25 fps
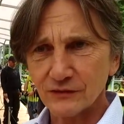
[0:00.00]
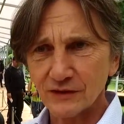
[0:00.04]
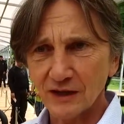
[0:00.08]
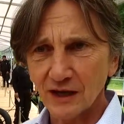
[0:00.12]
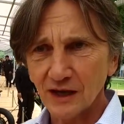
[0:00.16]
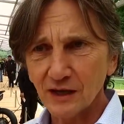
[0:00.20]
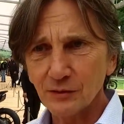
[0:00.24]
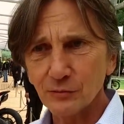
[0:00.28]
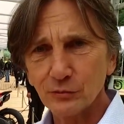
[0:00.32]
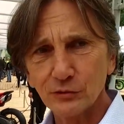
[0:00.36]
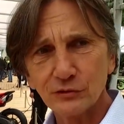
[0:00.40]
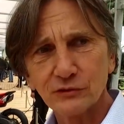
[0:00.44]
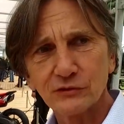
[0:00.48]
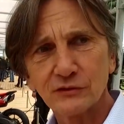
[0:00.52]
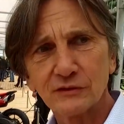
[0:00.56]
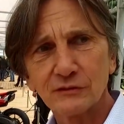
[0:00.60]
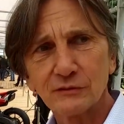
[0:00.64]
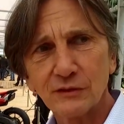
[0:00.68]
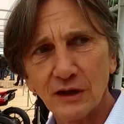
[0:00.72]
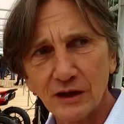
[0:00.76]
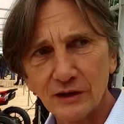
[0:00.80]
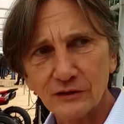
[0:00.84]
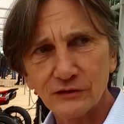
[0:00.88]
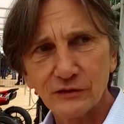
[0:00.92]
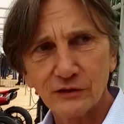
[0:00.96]
I would
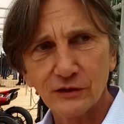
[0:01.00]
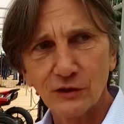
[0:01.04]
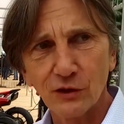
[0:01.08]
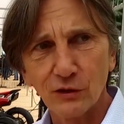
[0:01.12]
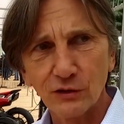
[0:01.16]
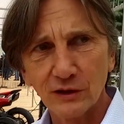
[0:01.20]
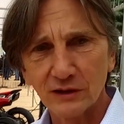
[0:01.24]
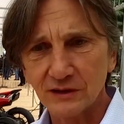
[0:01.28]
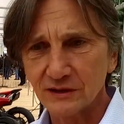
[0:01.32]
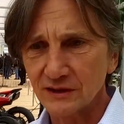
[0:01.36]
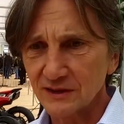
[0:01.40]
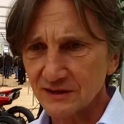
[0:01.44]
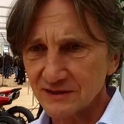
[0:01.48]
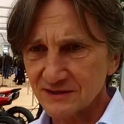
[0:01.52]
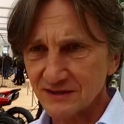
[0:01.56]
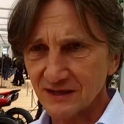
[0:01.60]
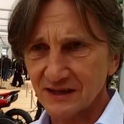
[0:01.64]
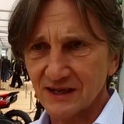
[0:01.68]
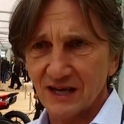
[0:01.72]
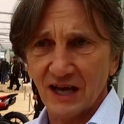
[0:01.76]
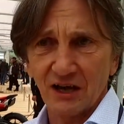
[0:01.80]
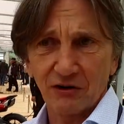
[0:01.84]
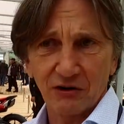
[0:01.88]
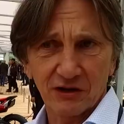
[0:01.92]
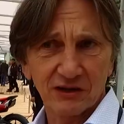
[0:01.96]
like to call it's a
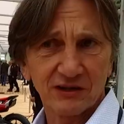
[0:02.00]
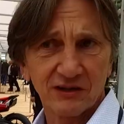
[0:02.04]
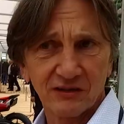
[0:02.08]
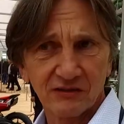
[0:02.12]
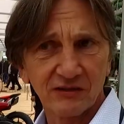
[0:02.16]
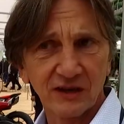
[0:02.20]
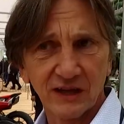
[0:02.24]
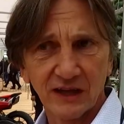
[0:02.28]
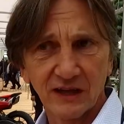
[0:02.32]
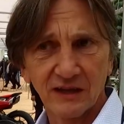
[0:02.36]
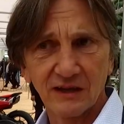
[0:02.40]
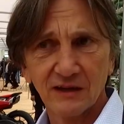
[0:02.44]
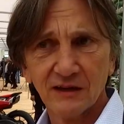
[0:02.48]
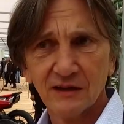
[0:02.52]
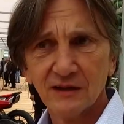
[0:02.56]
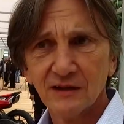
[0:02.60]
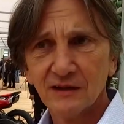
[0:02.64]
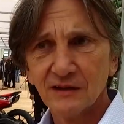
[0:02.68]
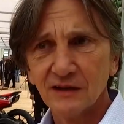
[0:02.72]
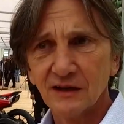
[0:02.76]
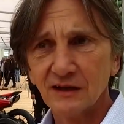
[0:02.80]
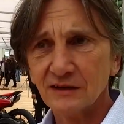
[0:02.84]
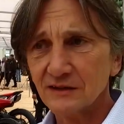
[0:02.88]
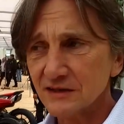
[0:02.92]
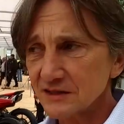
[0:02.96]
character thing,
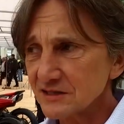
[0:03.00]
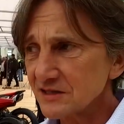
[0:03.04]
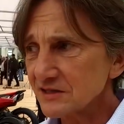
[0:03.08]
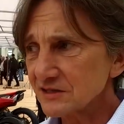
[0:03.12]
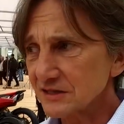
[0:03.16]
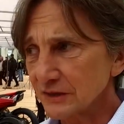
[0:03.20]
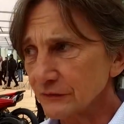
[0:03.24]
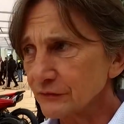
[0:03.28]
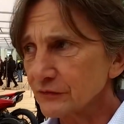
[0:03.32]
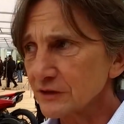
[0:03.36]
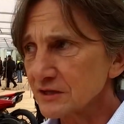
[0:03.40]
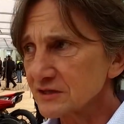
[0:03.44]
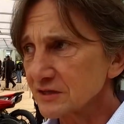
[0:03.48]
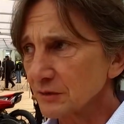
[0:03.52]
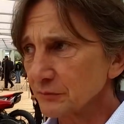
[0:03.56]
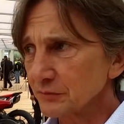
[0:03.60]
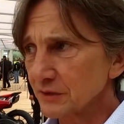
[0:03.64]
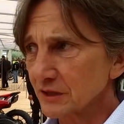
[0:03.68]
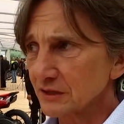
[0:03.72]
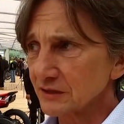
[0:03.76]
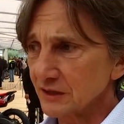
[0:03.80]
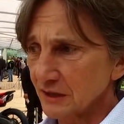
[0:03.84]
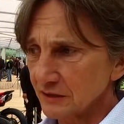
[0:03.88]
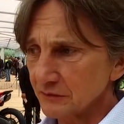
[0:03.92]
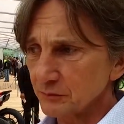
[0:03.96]
and this is definitely
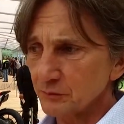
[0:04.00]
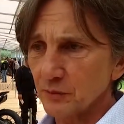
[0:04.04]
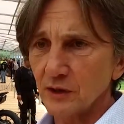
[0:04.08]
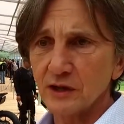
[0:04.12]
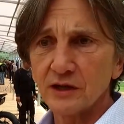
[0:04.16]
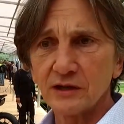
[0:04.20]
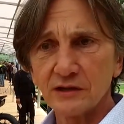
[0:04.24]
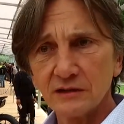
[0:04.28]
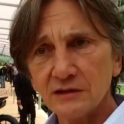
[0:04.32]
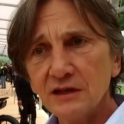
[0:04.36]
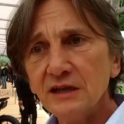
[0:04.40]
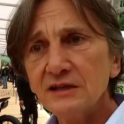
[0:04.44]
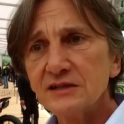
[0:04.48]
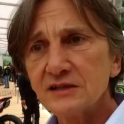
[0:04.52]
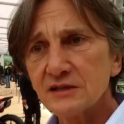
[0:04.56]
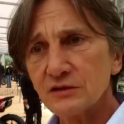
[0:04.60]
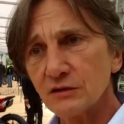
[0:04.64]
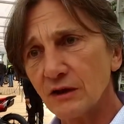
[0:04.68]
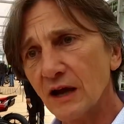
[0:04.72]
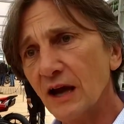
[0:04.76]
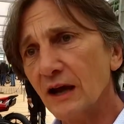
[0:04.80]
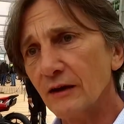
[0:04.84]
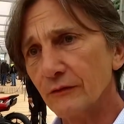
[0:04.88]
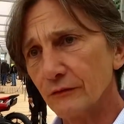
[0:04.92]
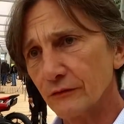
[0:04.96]
something that bike needs to
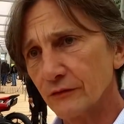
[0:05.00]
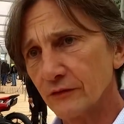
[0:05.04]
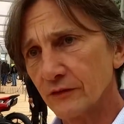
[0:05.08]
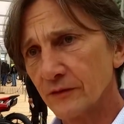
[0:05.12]
have.